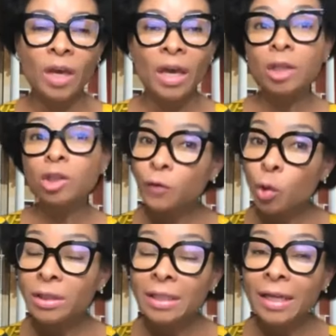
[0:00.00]
As of
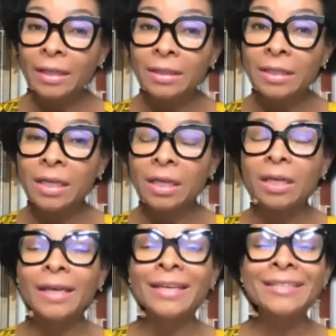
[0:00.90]
2019,
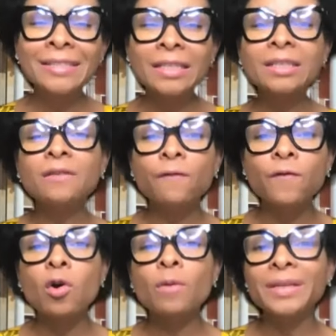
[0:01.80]

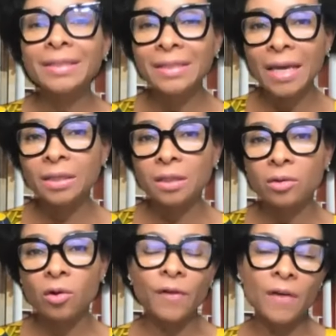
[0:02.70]
64%
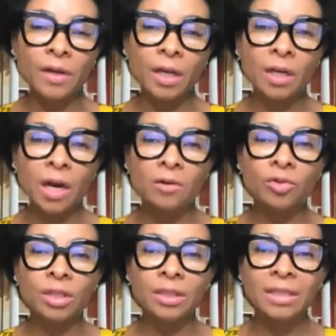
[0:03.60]
of African
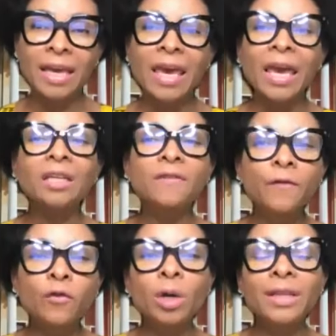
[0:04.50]
countries had
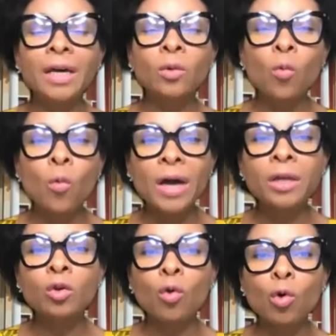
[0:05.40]
fewer than
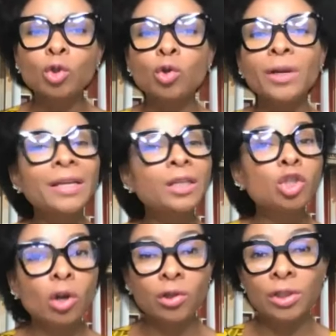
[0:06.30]
one
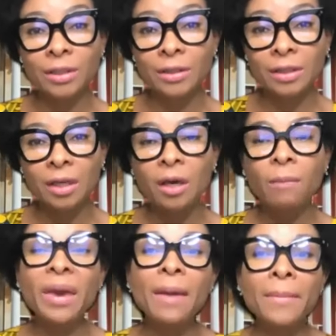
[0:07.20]
otolaryngologist
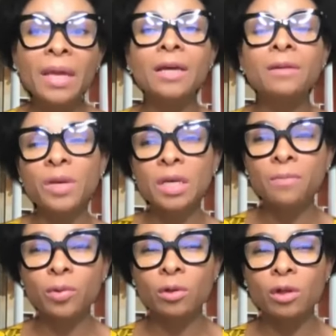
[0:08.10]
per million
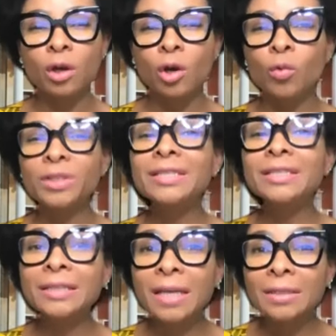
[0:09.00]
people, which is
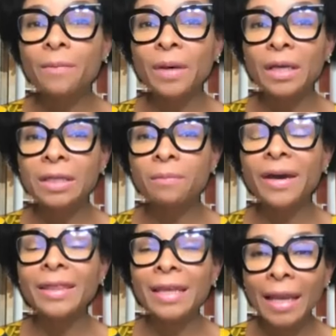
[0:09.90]
exacerbated
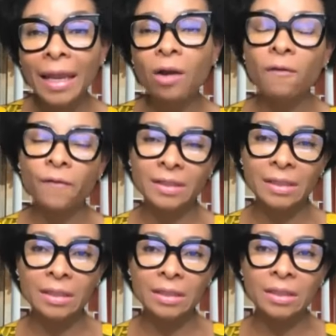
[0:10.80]
by the lack of
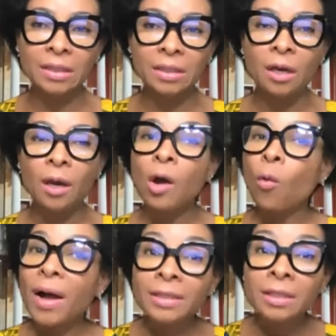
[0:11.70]
facilities,
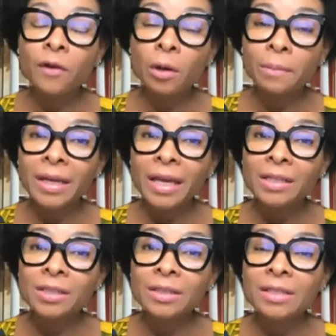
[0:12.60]
while developed
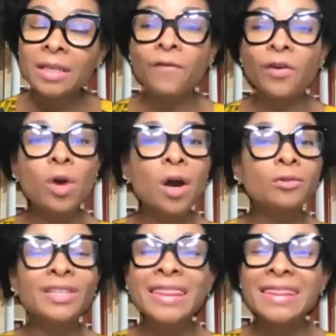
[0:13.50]
nations have
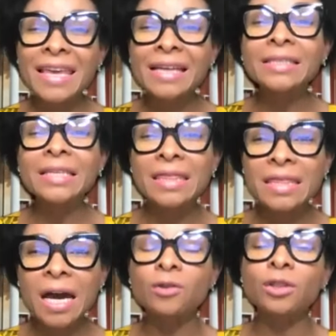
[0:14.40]
around
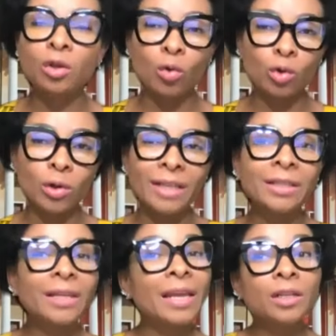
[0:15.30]
13,000
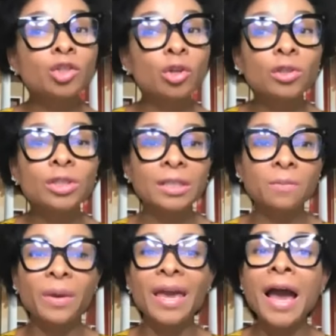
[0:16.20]

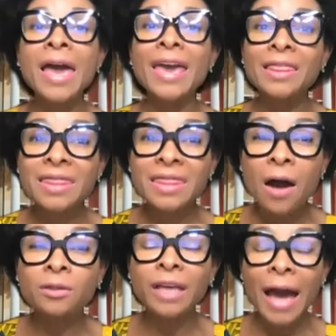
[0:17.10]
otolaryngologists per
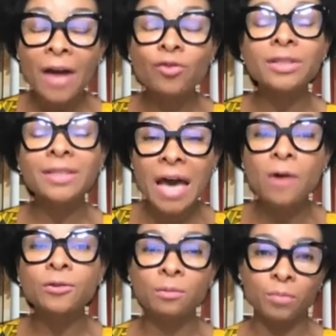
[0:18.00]

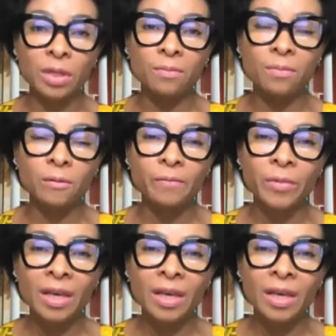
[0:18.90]
100,000 people.